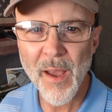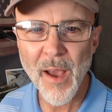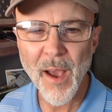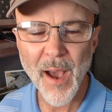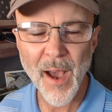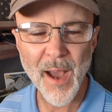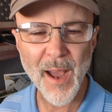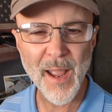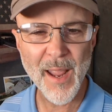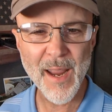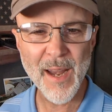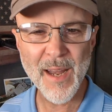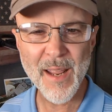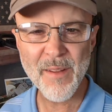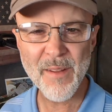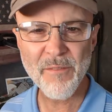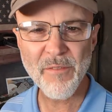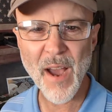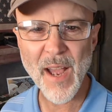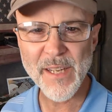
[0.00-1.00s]
Any
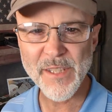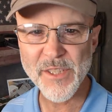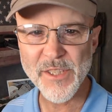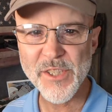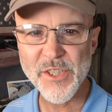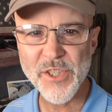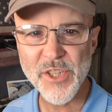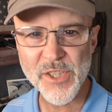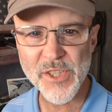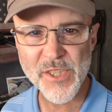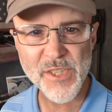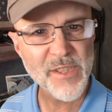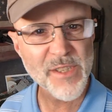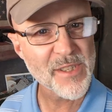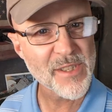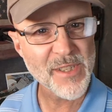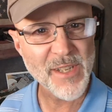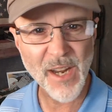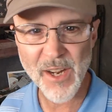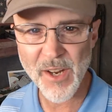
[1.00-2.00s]
advice? Just
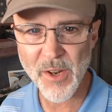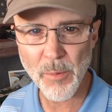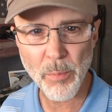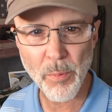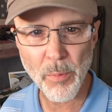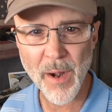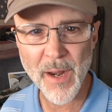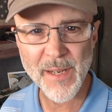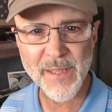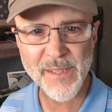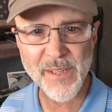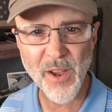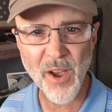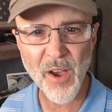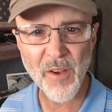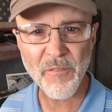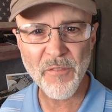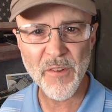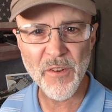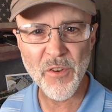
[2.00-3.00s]
study your brains
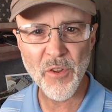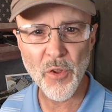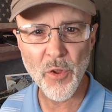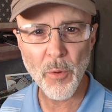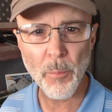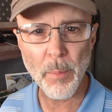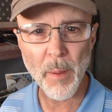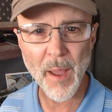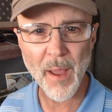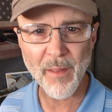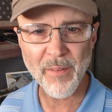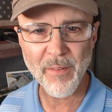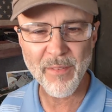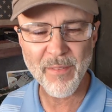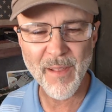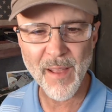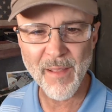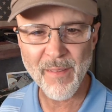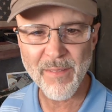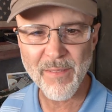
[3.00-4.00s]
off and do your best.
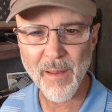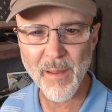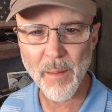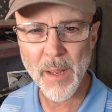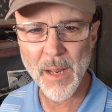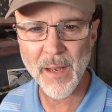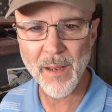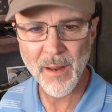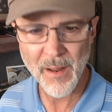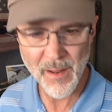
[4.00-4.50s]
The